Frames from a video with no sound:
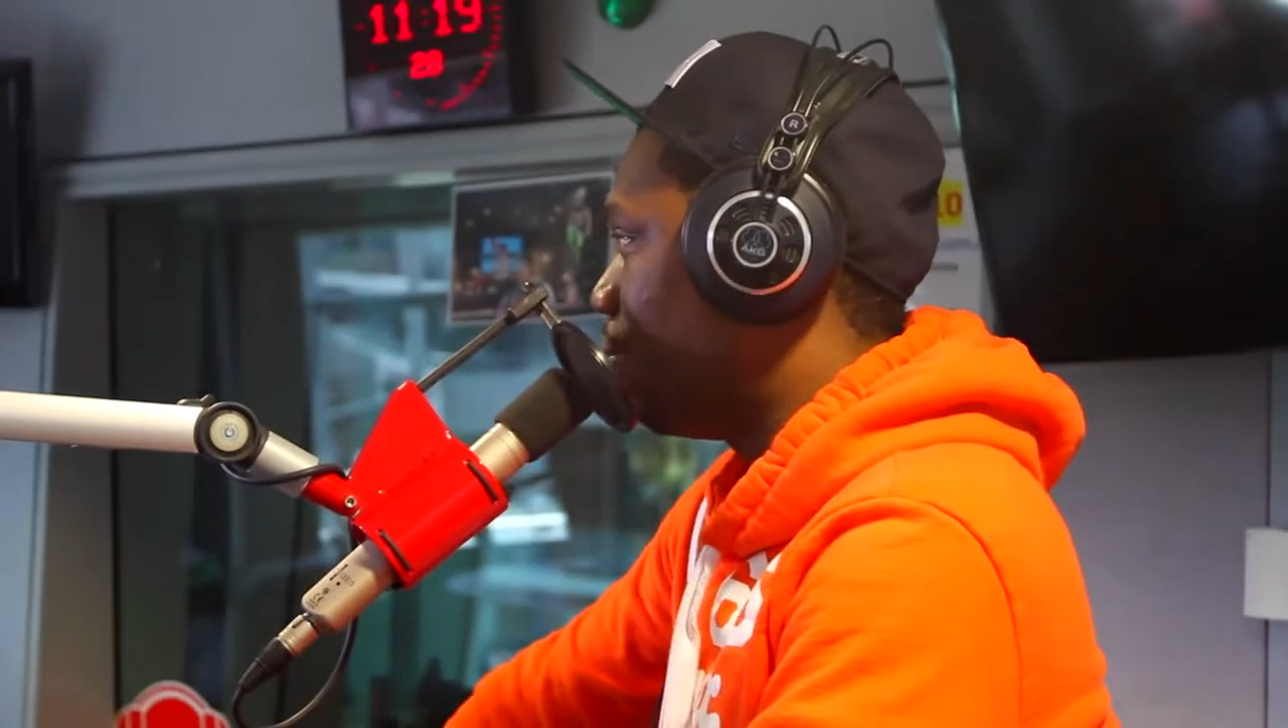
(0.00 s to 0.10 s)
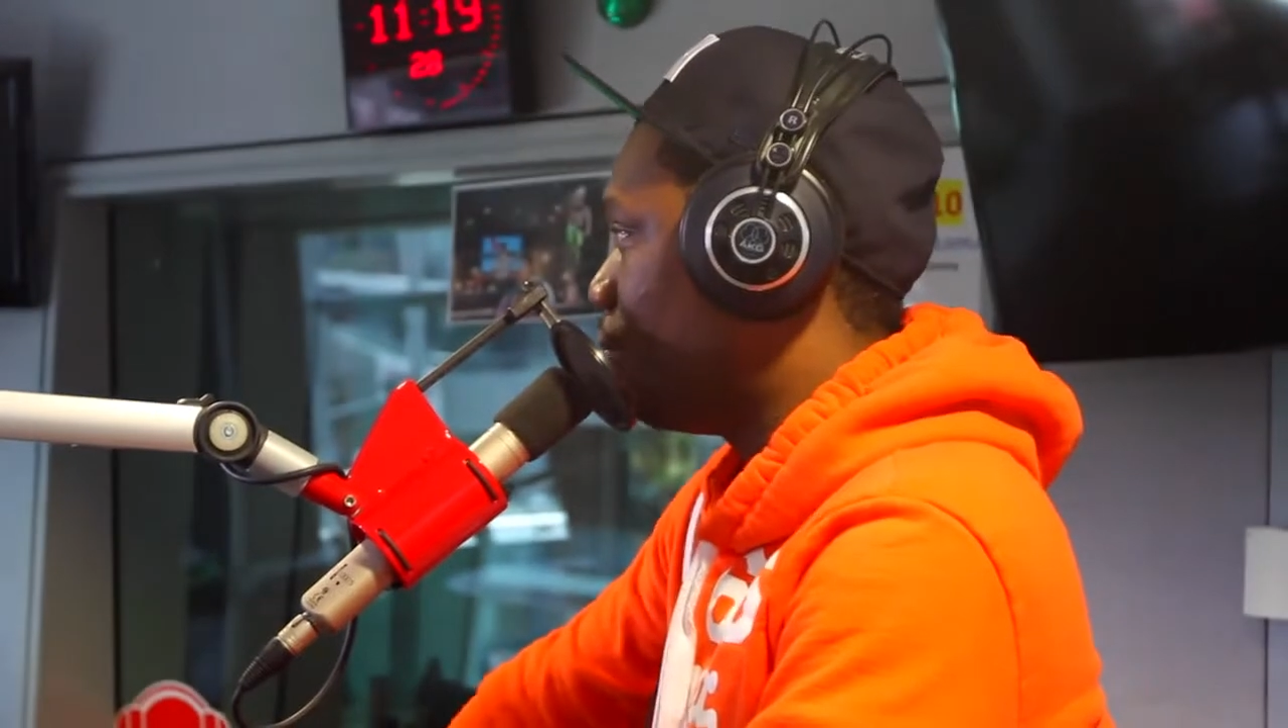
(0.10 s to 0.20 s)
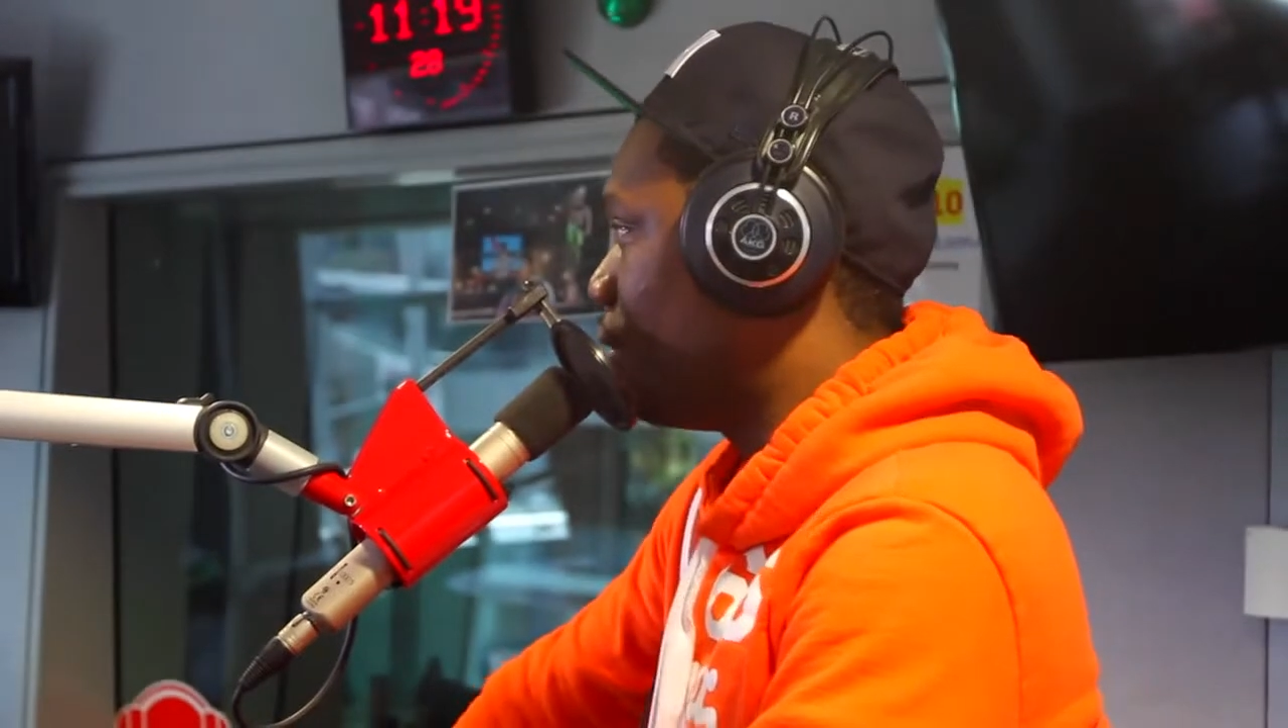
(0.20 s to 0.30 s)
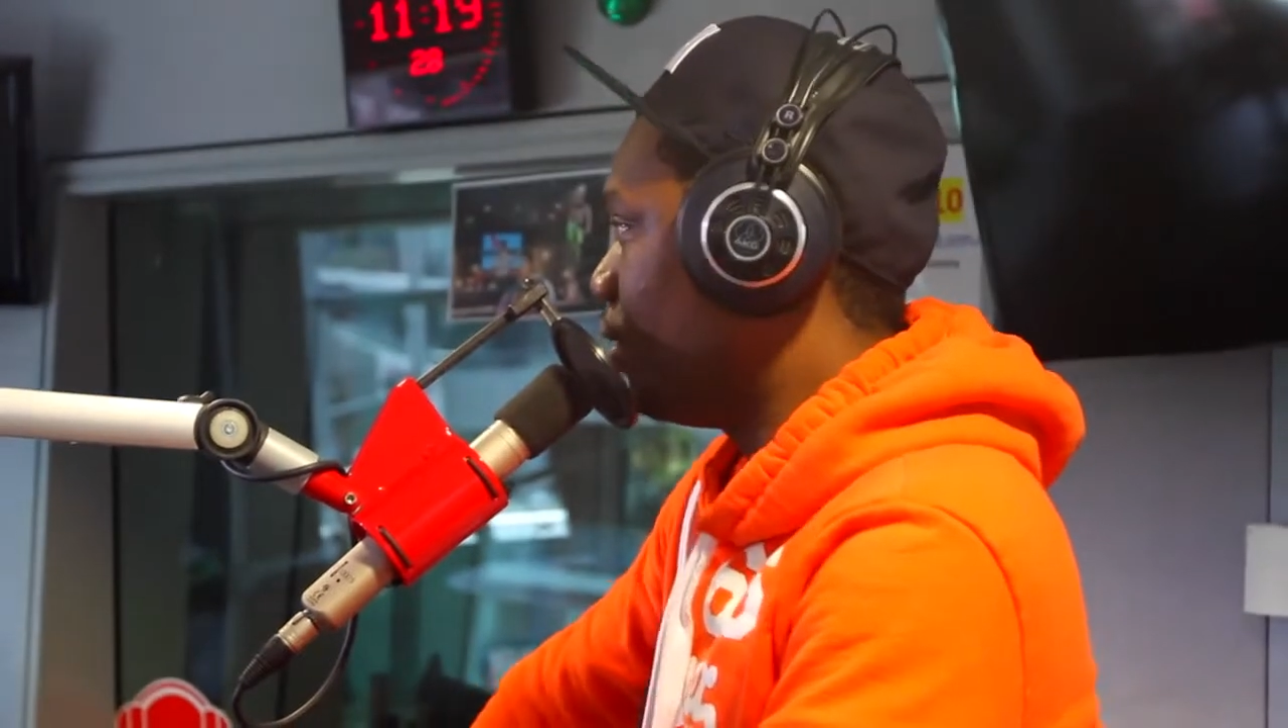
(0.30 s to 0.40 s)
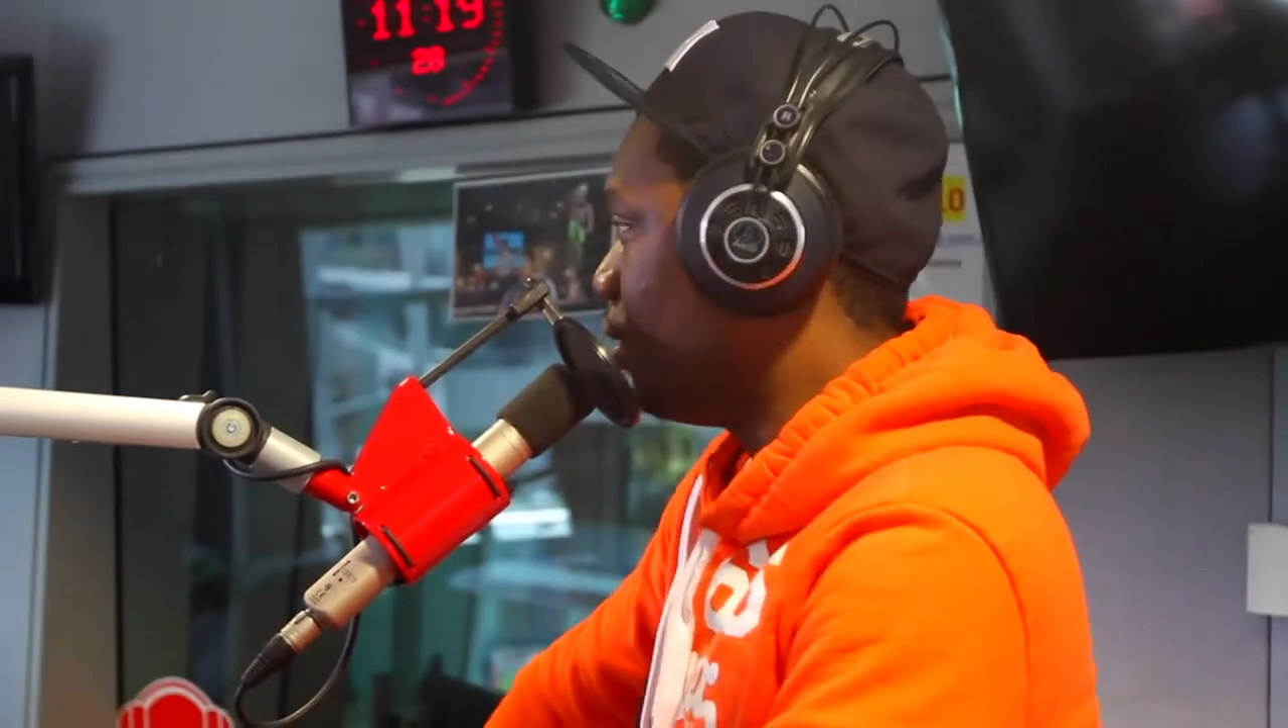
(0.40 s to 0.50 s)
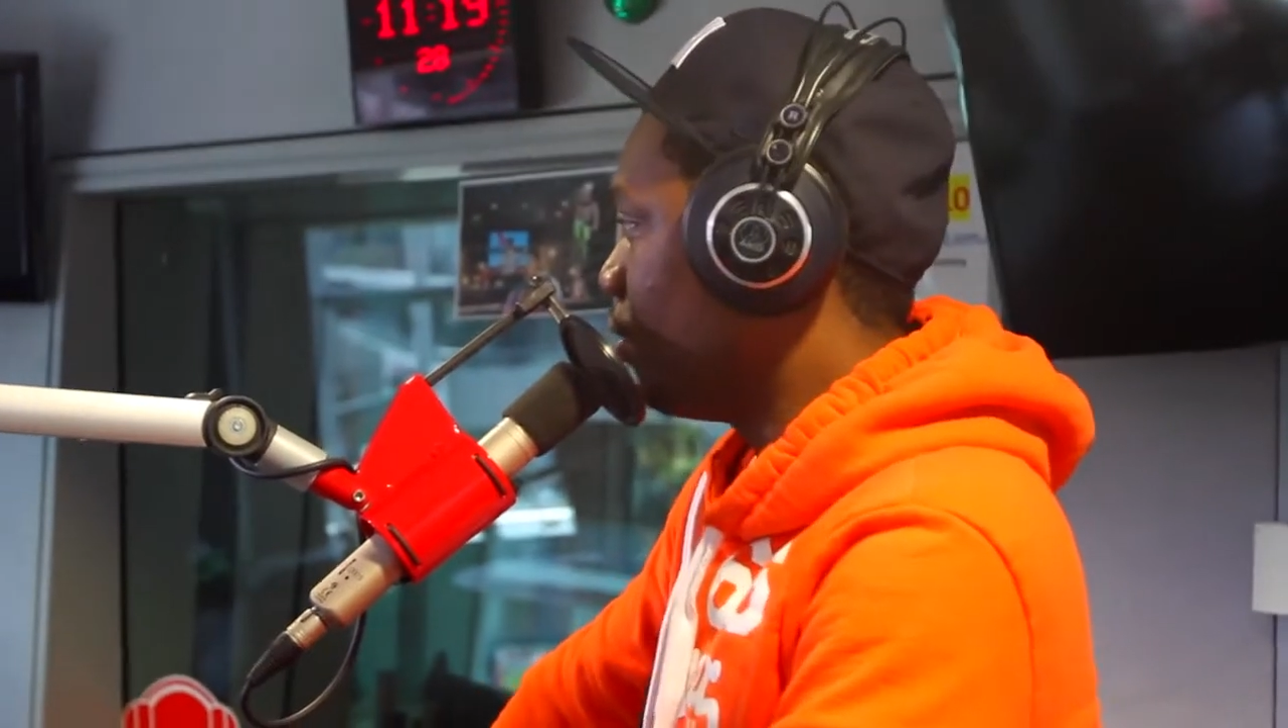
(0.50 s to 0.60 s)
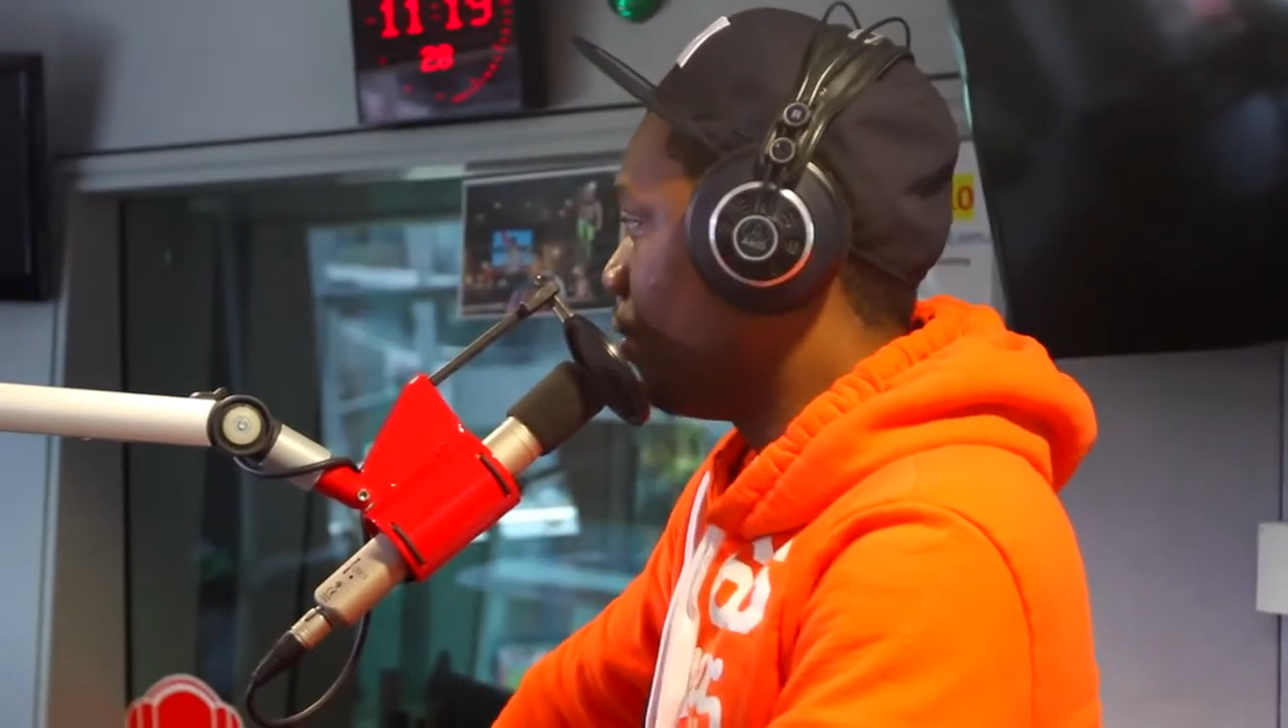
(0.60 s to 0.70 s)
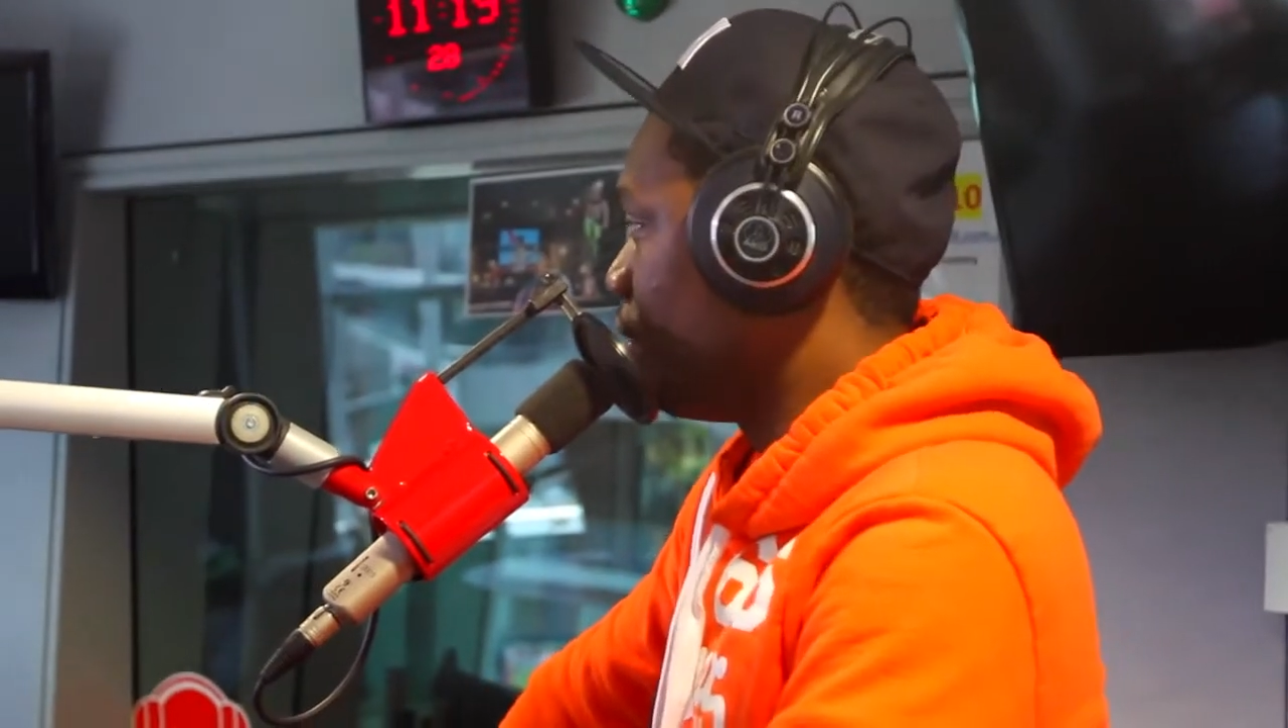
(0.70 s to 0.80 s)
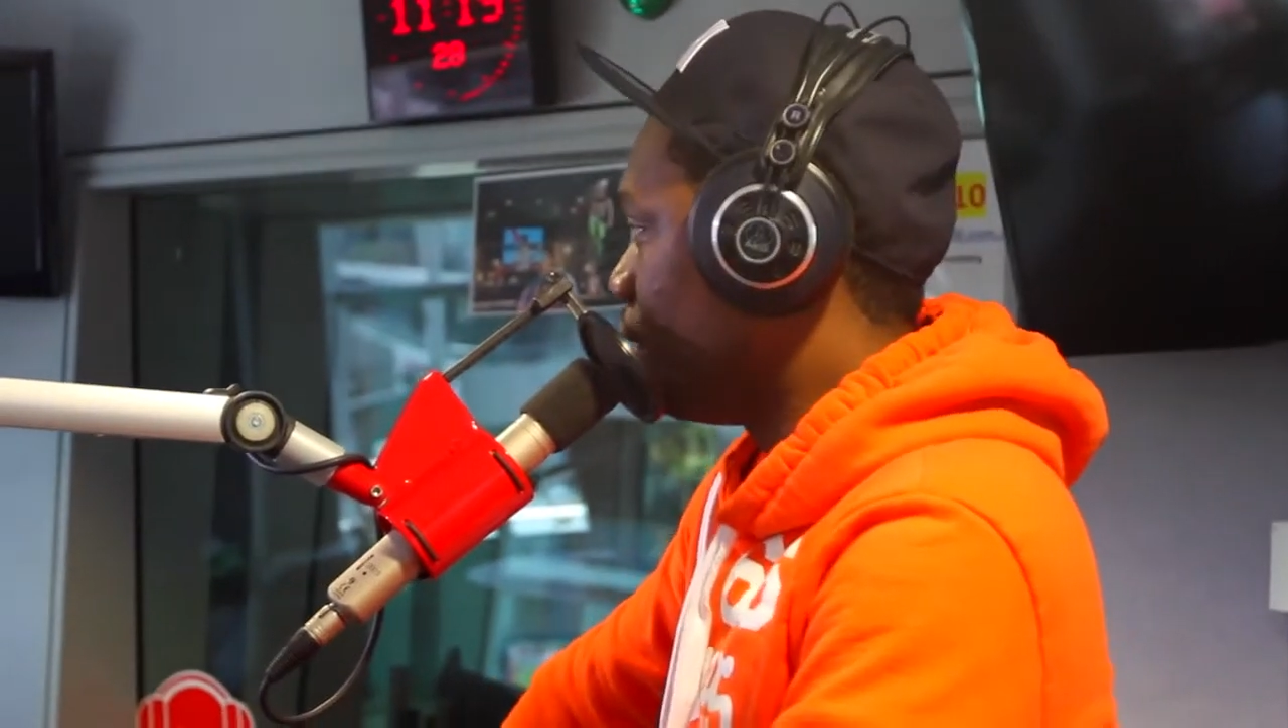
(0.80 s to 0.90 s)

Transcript: want to do.